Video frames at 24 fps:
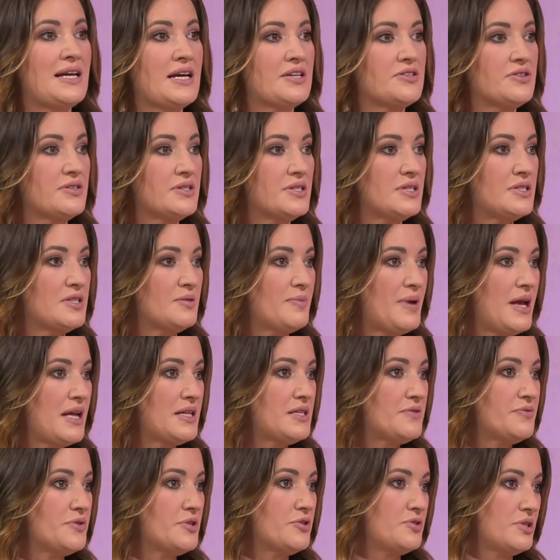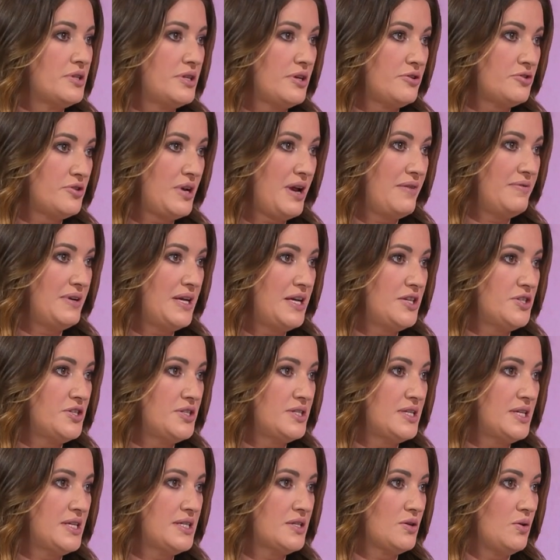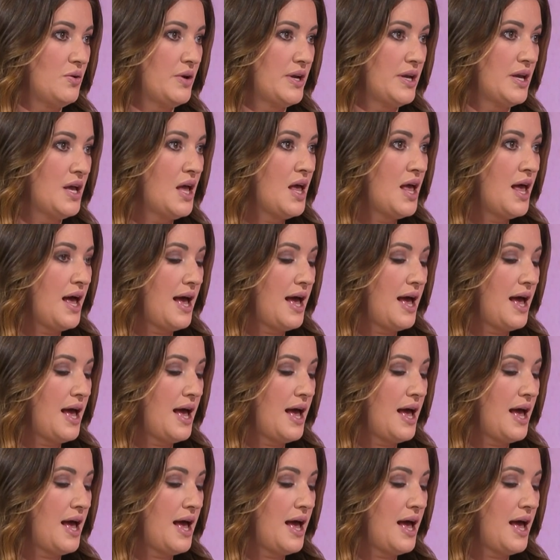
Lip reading: letters and demands for their travel agencies going,